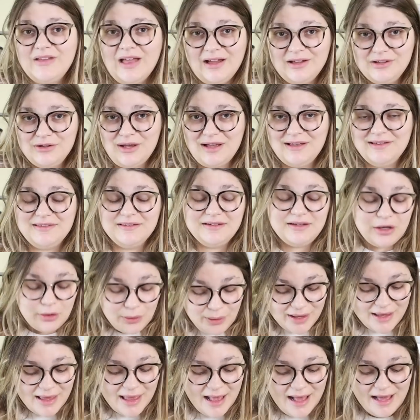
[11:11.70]
Now you guys know
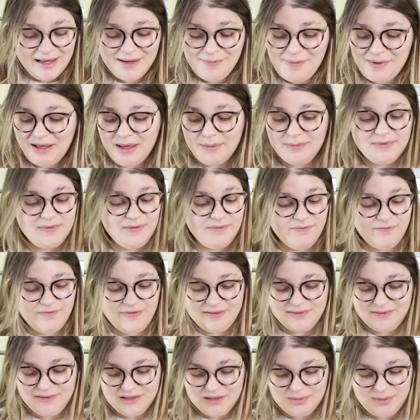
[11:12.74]
I had to pick up some
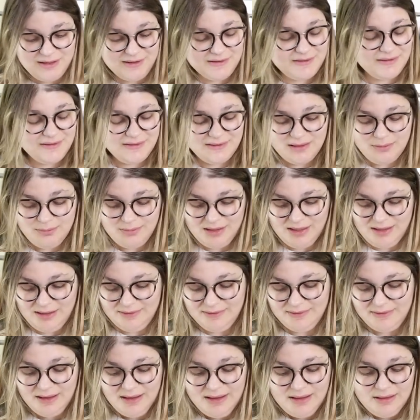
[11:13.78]
vintage pieces in the
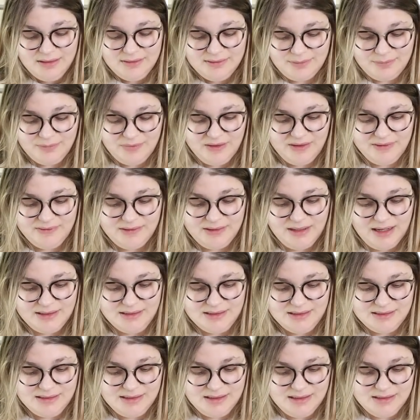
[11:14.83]
bins, some things that I
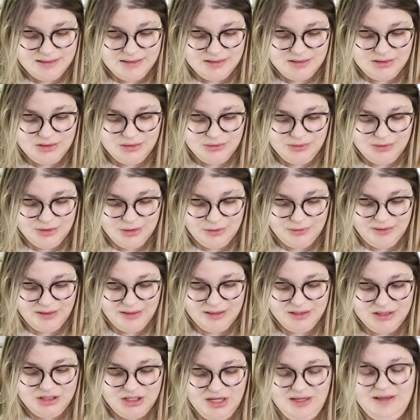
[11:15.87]
needed to, you know,
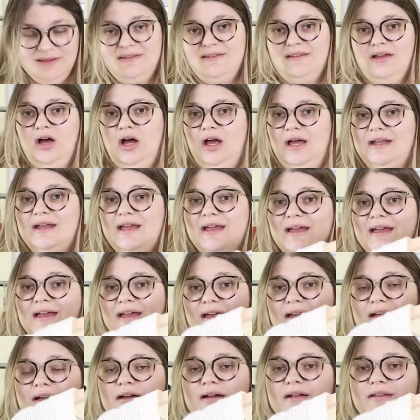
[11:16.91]
take a chance on.
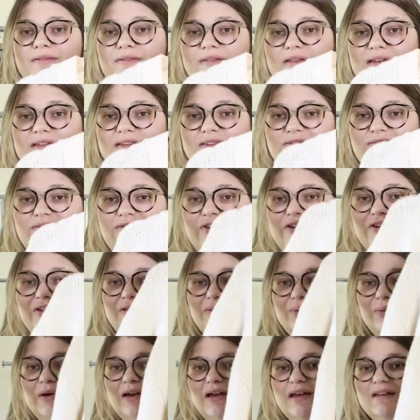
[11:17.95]
This
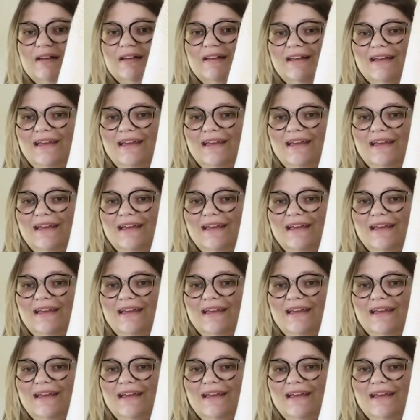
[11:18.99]
first one